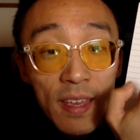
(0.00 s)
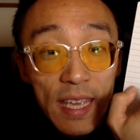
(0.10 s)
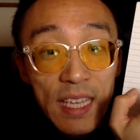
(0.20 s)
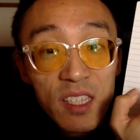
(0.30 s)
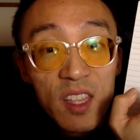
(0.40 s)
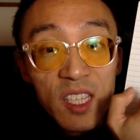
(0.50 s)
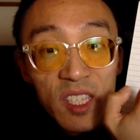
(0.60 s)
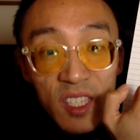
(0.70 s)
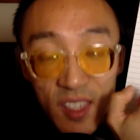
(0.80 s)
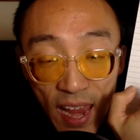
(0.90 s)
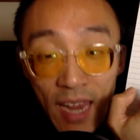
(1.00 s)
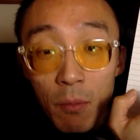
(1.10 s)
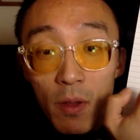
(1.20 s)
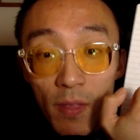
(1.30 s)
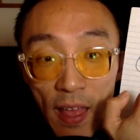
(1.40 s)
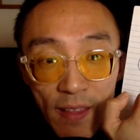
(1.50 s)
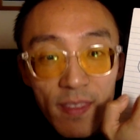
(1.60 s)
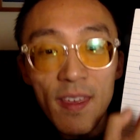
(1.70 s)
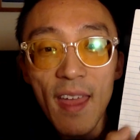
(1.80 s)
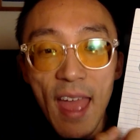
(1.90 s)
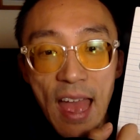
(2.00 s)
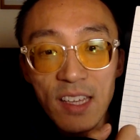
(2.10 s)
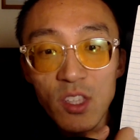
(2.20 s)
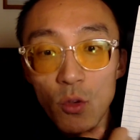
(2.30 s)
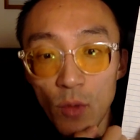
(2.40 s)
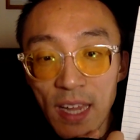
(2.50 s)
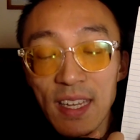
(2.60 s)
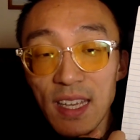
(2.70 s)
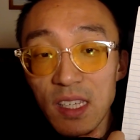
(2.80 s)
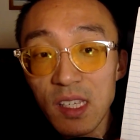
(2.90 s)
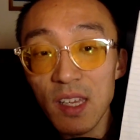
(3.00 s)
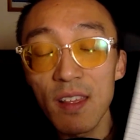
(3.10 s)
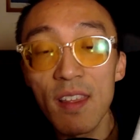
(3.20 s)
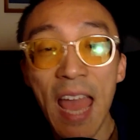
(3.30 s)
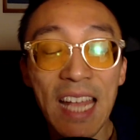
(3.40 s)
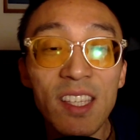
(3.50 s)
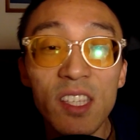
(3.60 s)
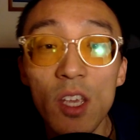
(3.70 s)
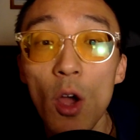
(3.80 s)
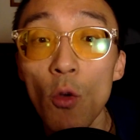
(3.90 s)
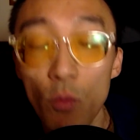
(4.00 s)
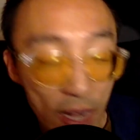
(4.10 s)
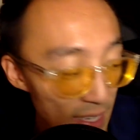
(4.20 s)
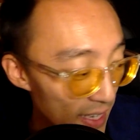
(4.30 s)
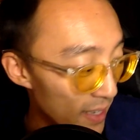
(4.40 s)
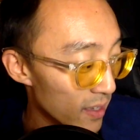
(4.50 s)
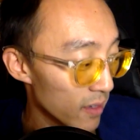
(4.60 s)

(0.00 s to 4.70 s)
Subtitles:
is the same length as the radius. That's a radian.